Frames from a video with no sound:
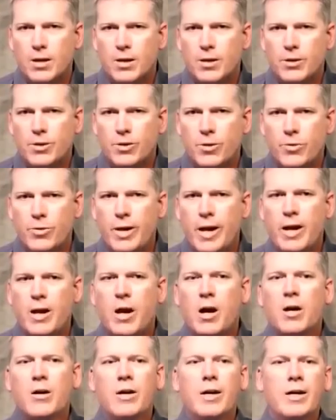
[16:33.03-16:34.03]
So they
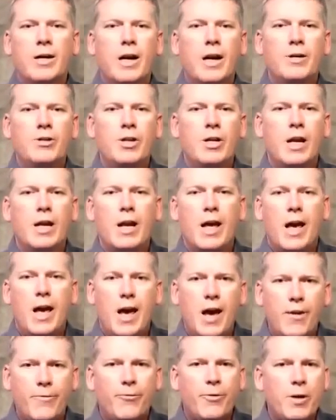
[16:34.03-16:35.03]
are engaging in
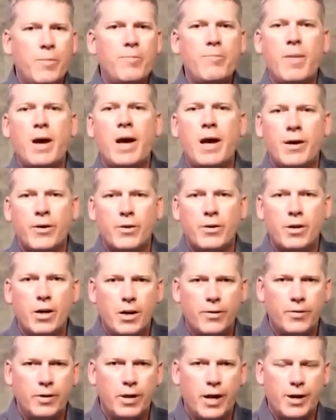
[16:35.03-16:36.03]
every manner
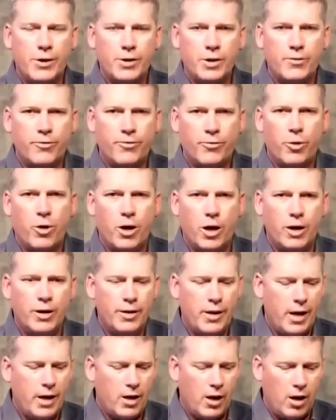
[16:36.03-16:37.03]
of election fraud.
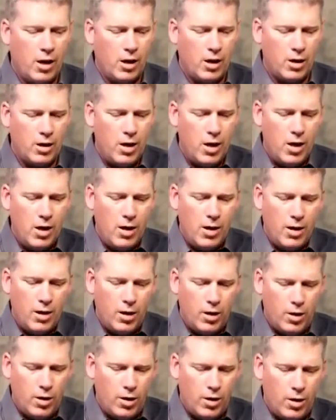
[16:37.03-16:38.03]
They are
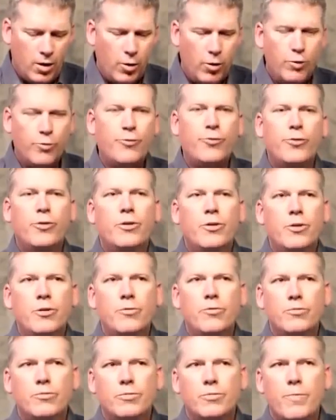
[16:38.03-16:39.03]

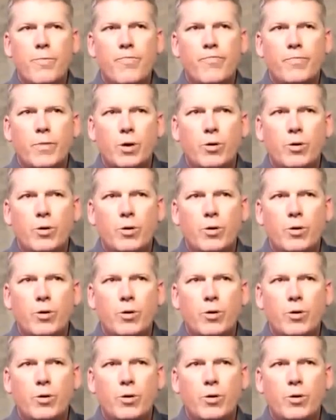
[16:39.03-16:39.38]
overruling,